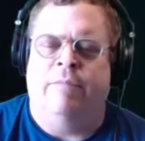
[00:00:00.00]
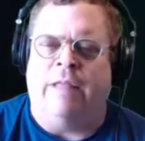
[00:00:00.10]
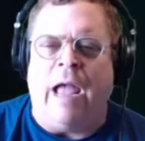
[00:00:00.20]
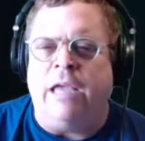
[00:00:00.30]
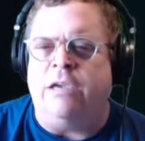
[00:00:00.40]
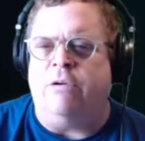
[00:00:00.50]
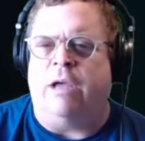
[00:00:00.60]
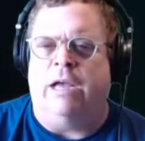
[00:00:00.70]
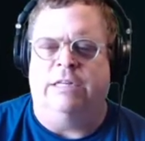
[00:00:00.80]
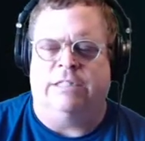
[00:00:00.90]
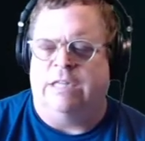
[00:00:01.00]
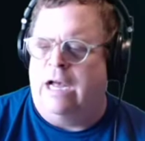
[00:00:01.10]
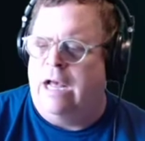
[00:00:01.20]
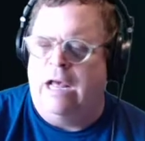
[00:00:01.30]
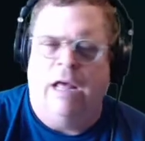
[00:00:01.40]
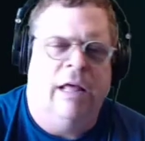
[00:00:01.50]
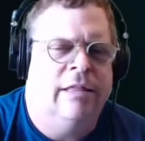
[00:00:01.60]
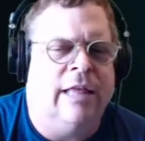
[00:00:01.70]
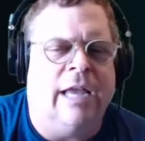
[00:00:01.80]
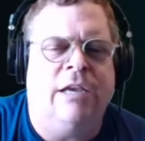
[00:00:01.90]
Thank you guys.
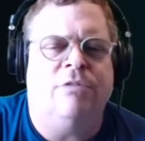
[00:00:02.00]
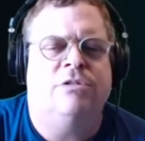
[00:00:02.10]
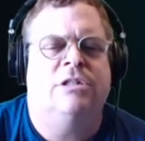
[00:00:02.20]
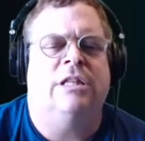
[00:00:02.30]
Thank you